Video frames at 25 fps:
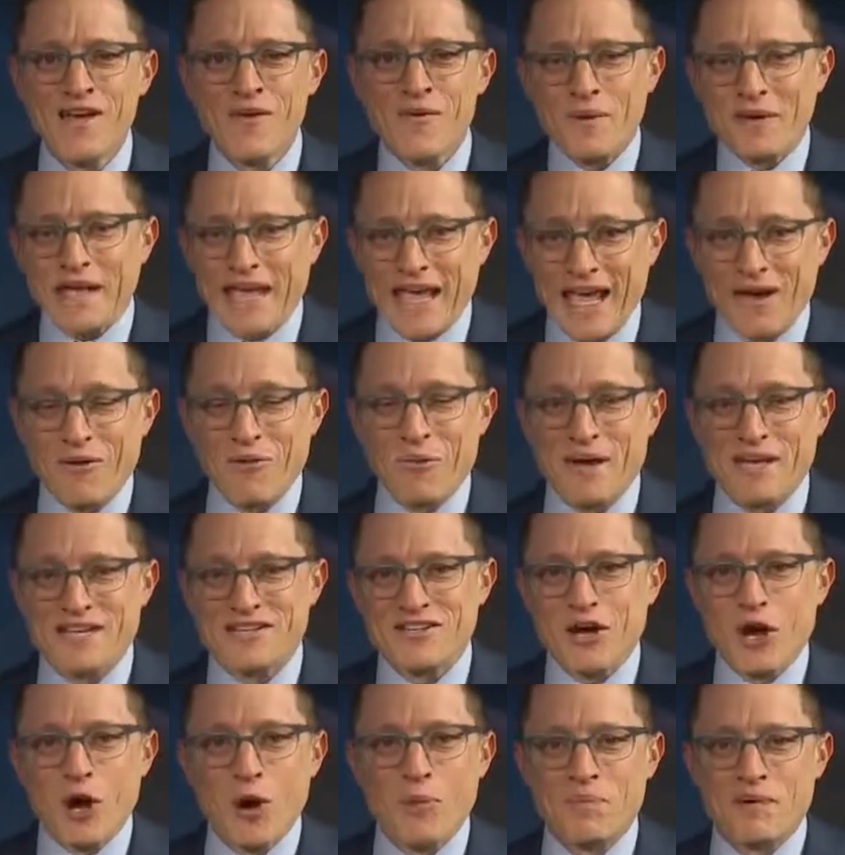We can't wait
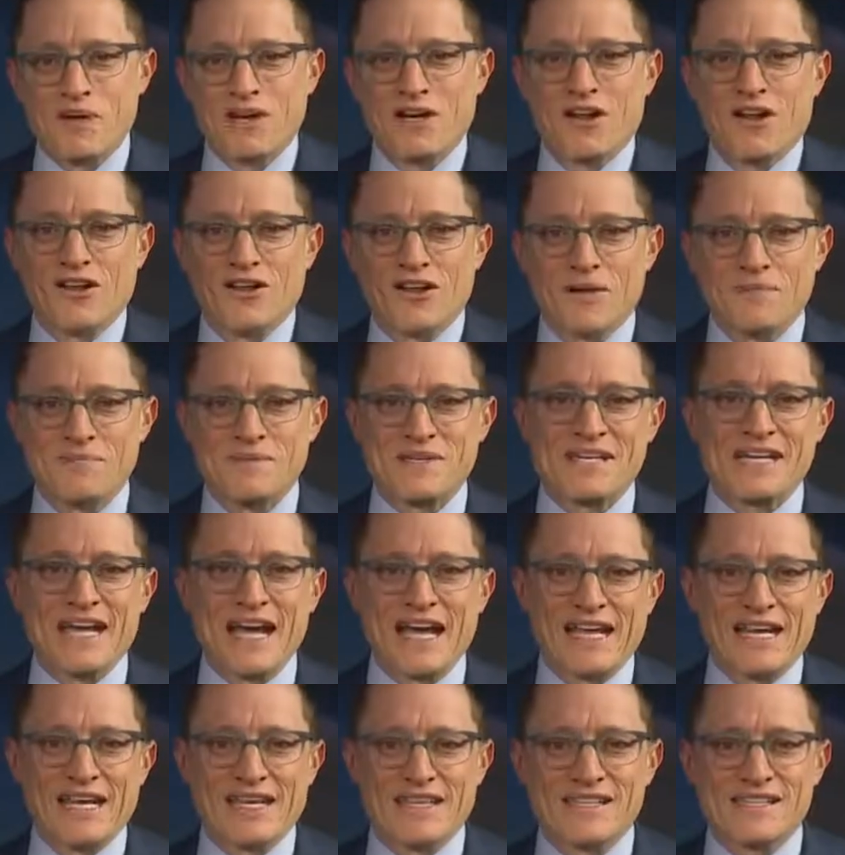to open it all up
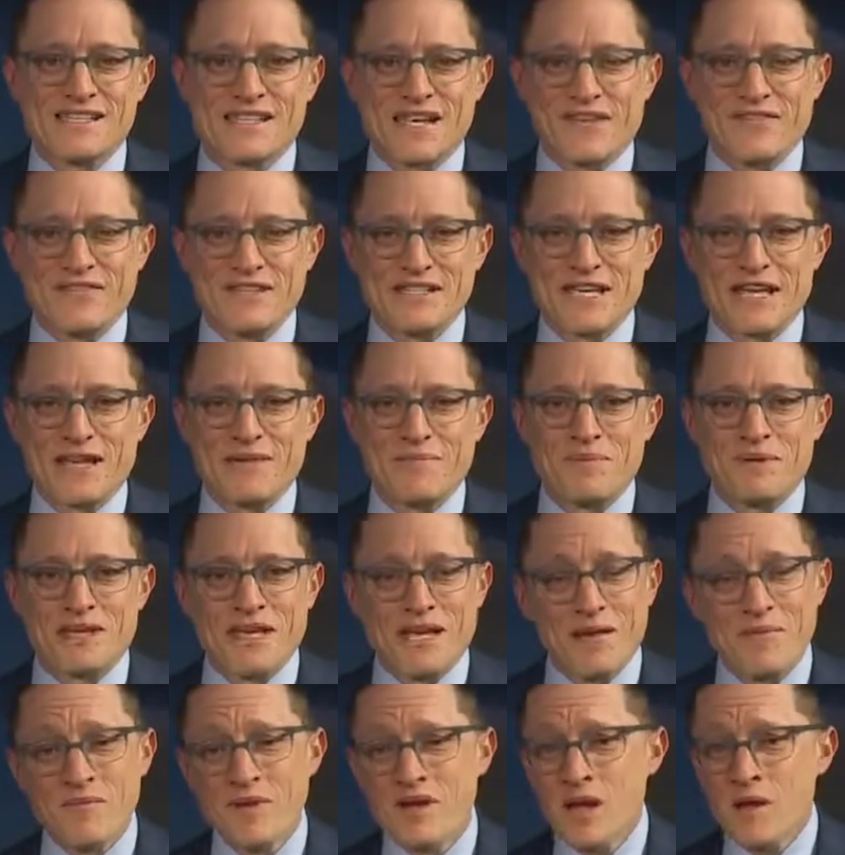tonight at 7:10
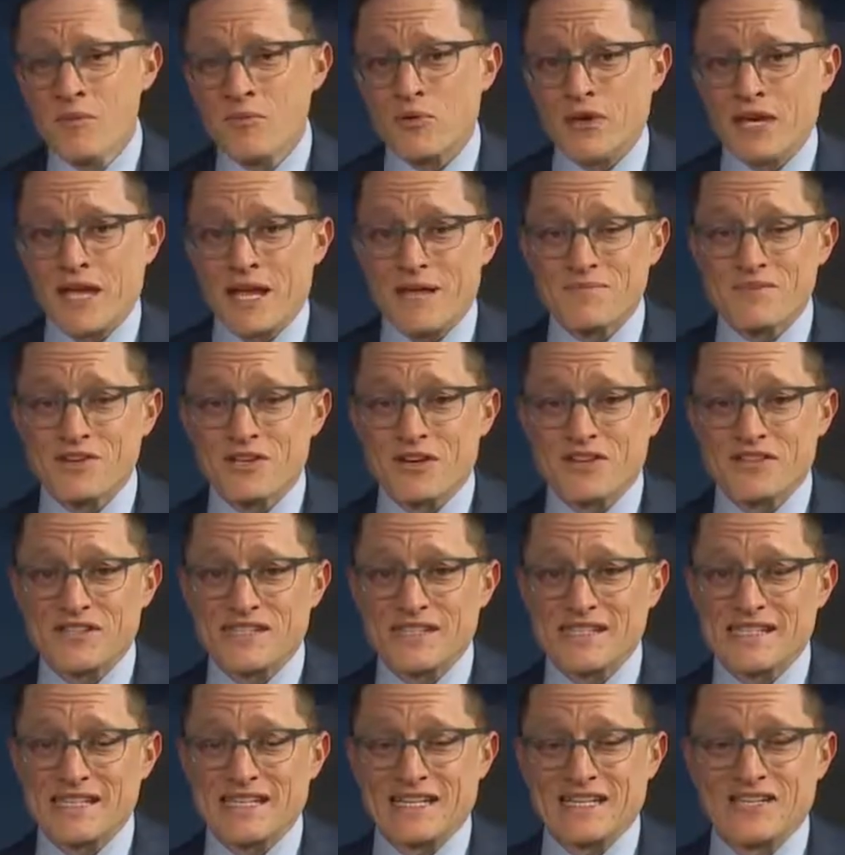p.m. Pre-game starts
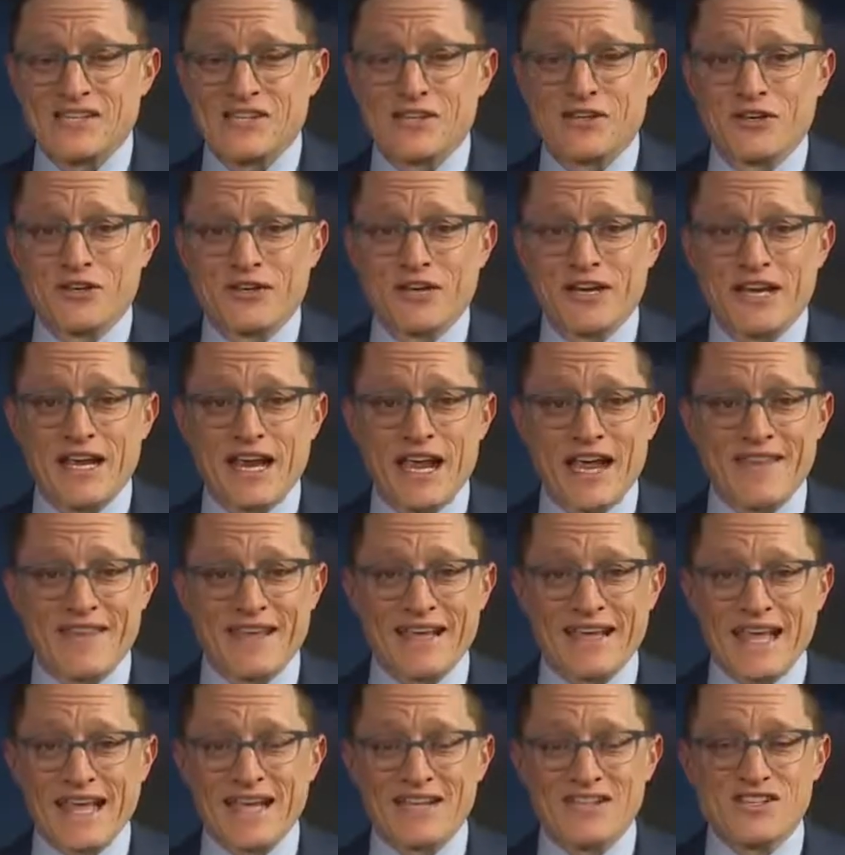at 6:30, and the
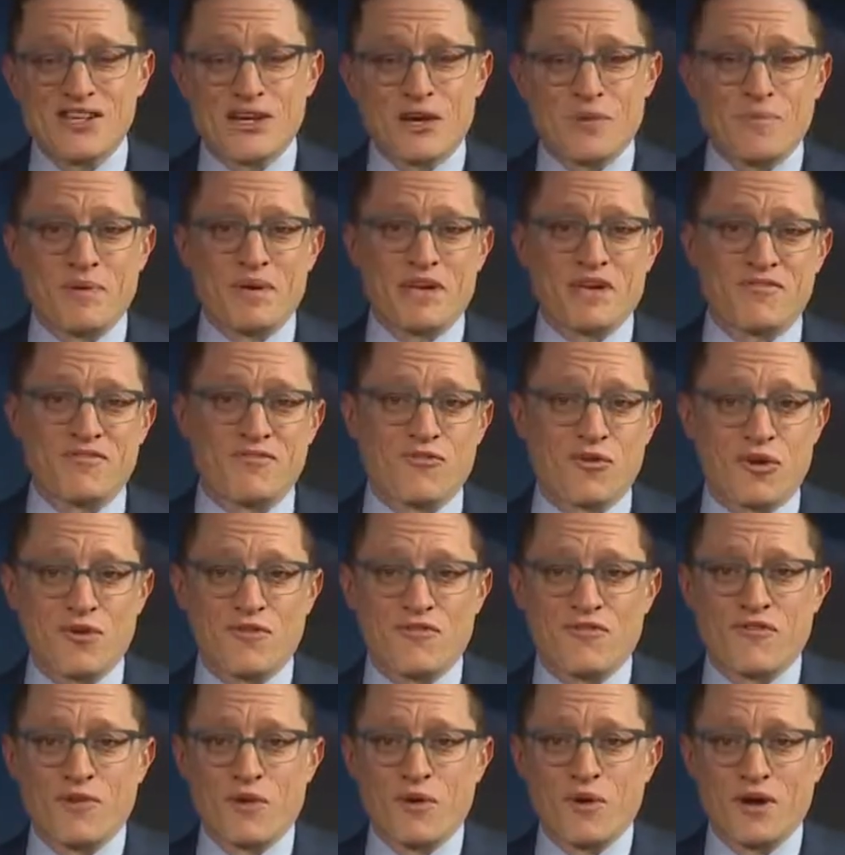gates open at
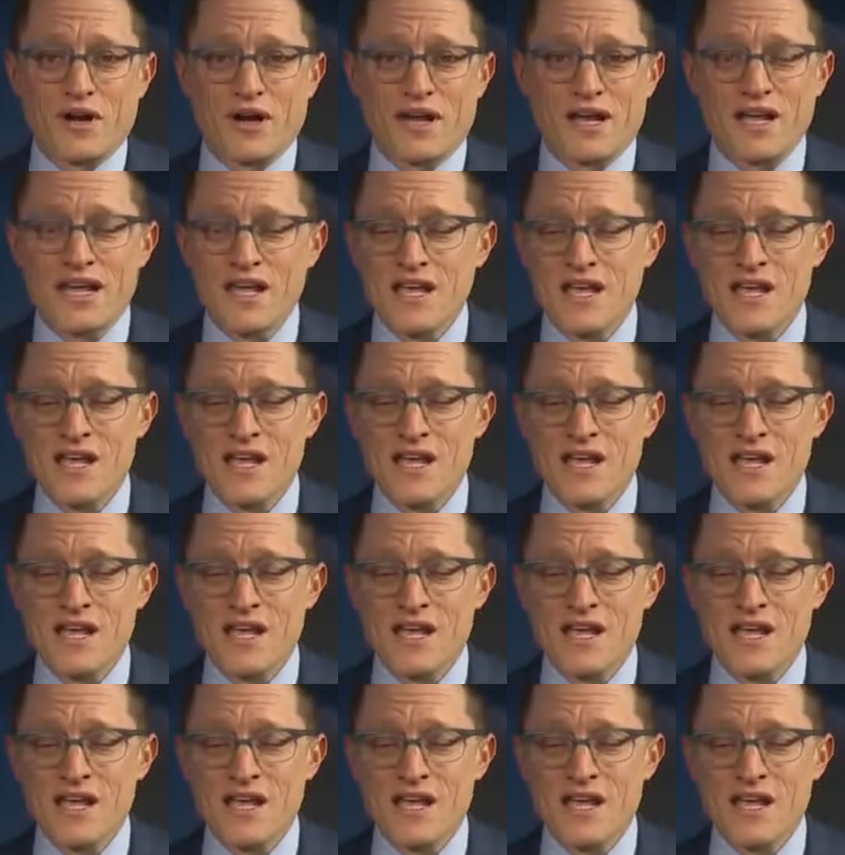4:40.